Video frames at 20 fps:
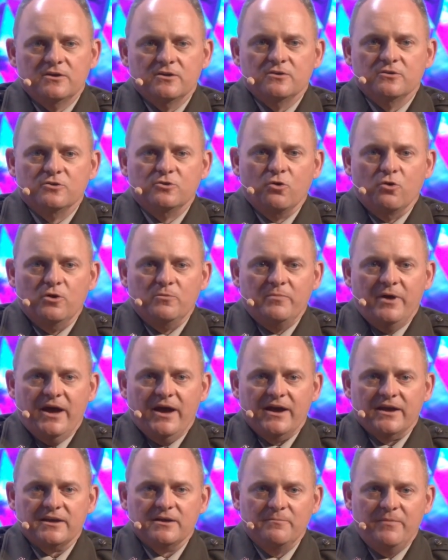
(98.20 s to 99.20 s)
going
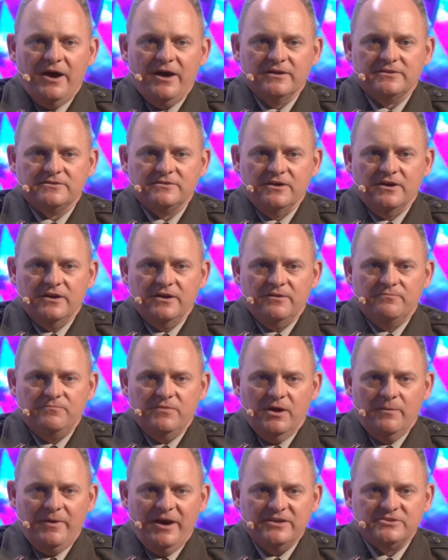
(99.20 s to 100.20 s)
back about
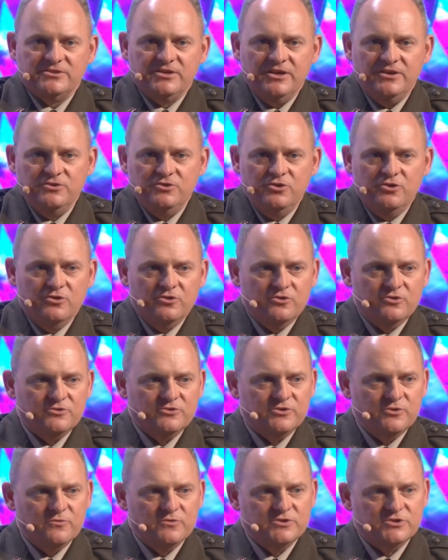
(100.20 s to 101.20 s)
10 years,
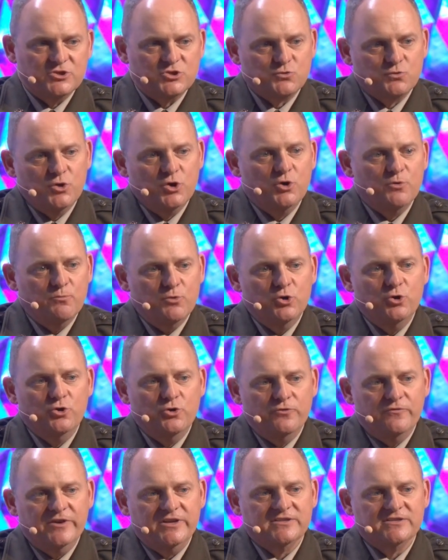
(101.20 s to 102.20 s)
there was this real
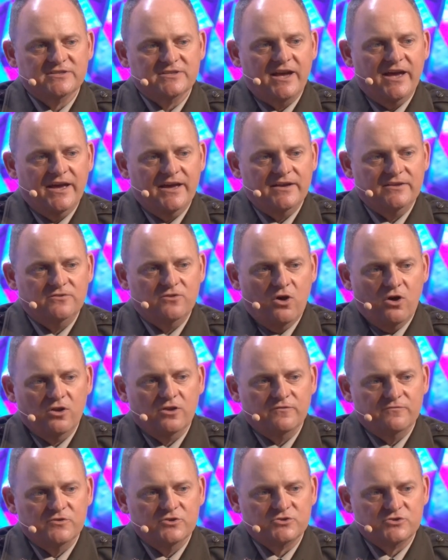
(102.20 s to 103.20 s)
move inside all
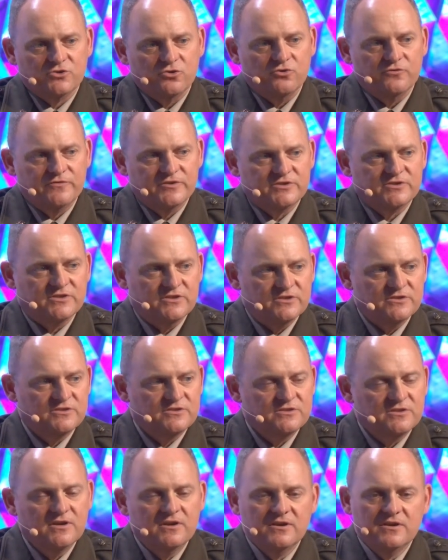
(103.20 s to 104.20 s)
of the
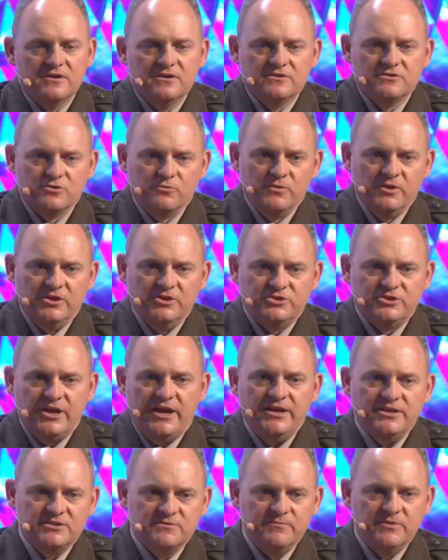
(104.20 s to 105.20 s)
services to really
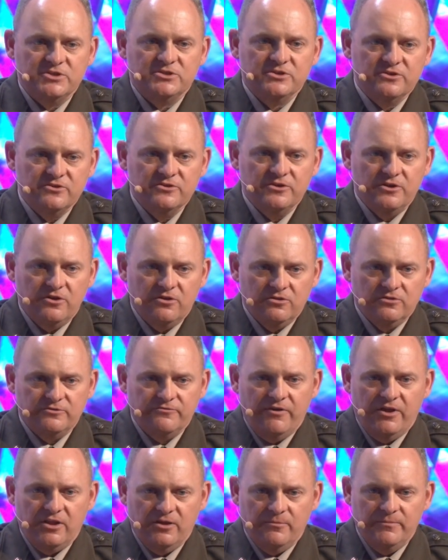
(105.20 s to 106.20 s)
change material
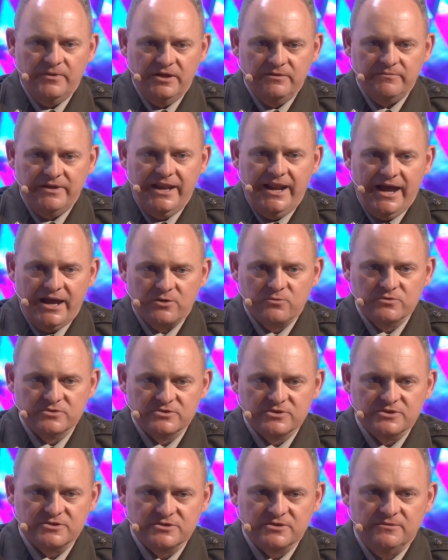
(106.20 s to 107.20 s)
development and
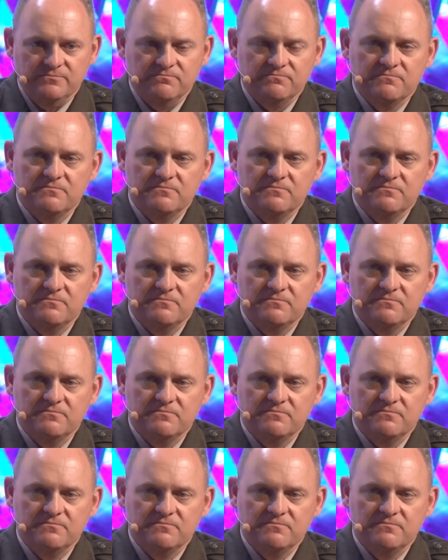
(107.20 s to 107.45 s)
acquisition.